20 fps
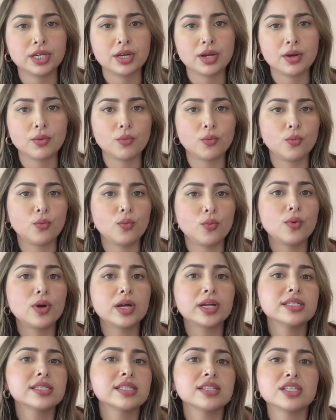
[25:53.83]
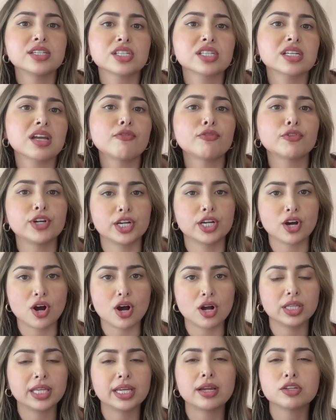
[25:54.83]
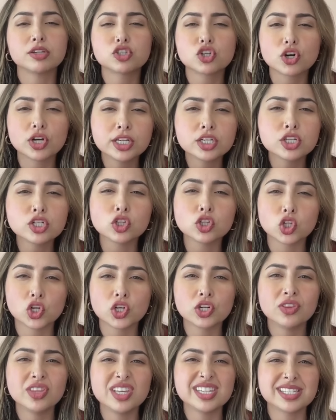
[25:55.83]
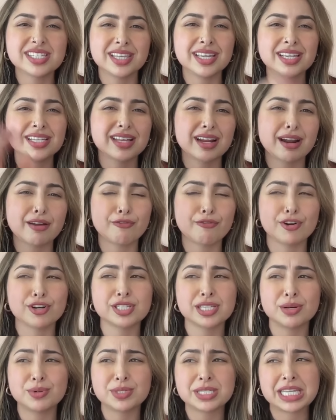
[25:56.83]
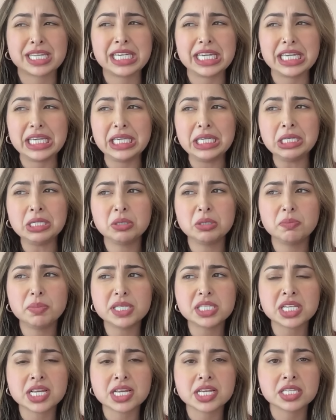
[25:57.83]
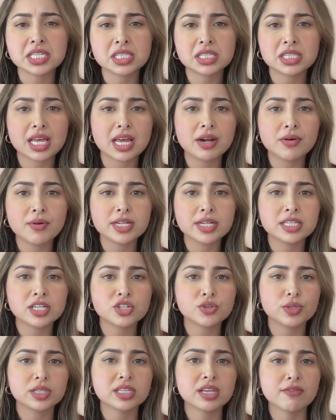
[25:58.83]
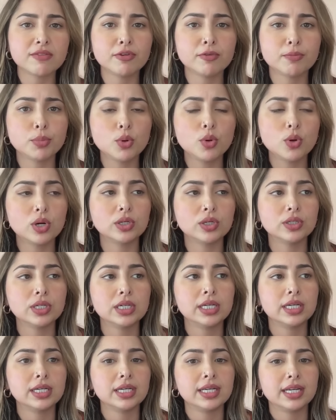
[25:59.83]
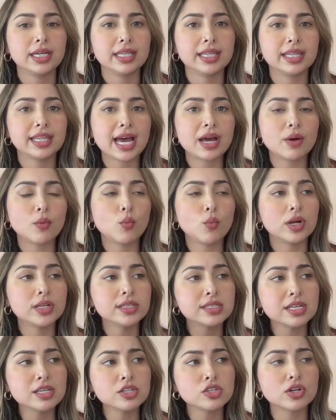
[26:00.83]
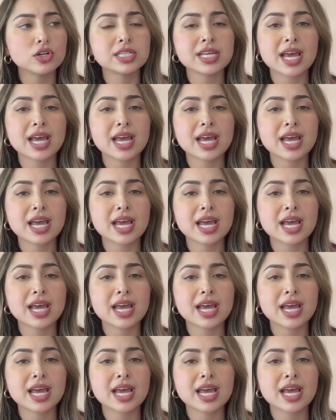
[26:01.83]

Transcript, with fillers: what is a discovery call? Like starting to learn these things that at first I was like, ew, business. I don't want to touch with a 10 foot pole. Same. That once I started to